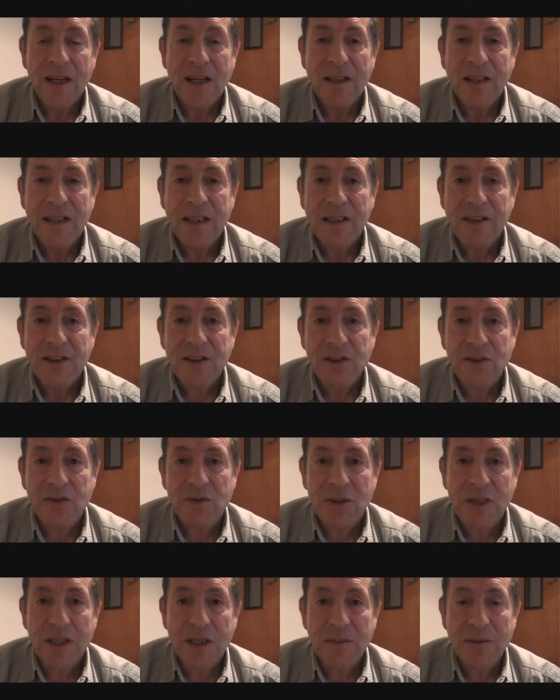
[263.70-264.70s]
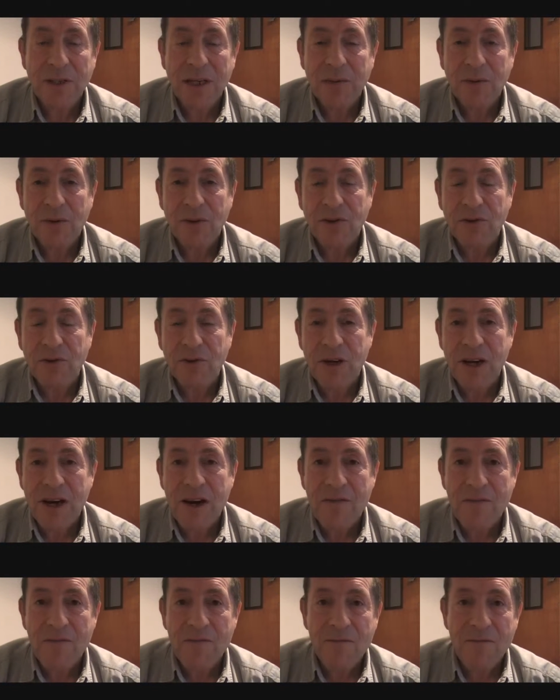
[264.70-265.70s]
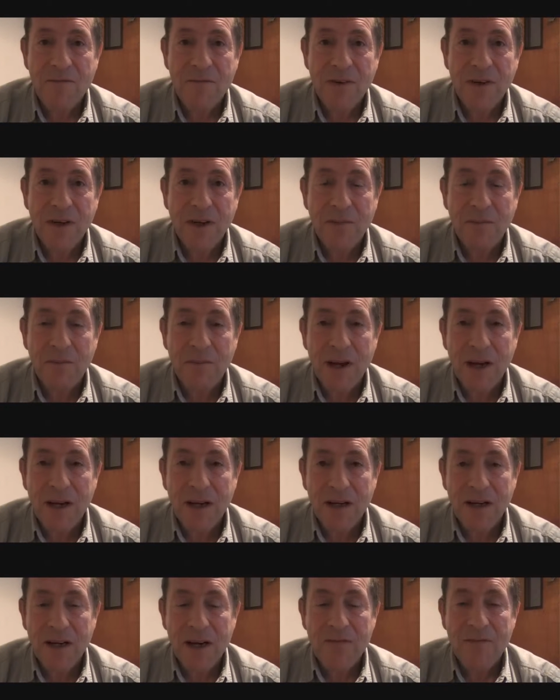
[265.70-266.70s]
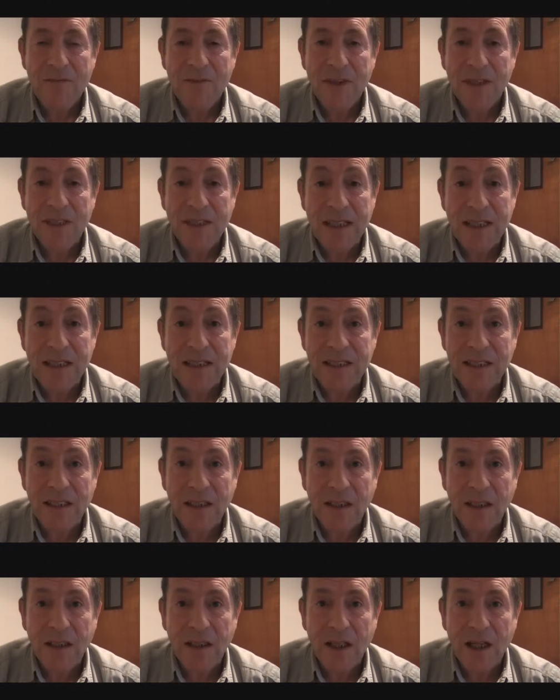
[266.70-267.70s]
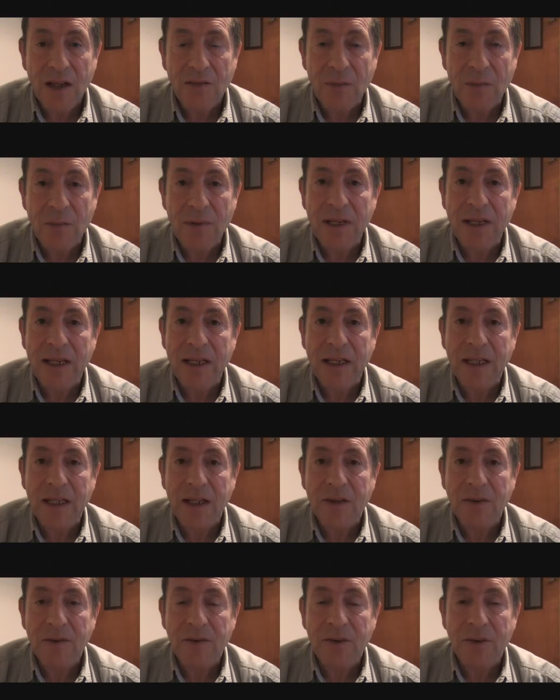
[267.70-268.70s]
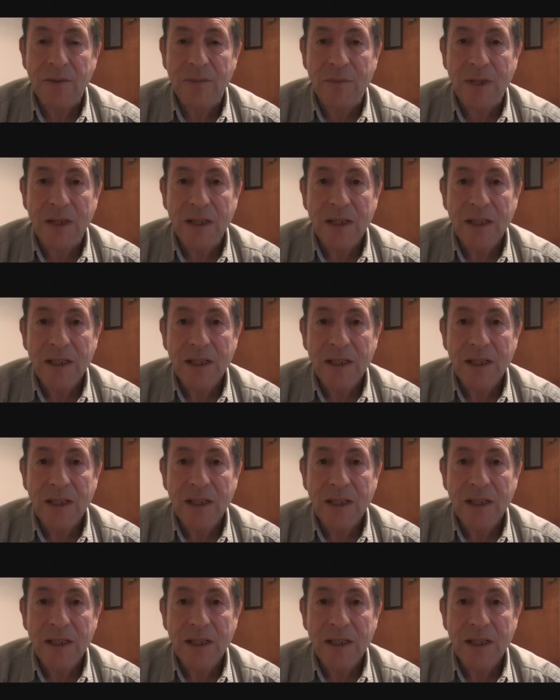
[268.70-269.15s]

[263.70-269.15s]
and they went through every detail of a plane, from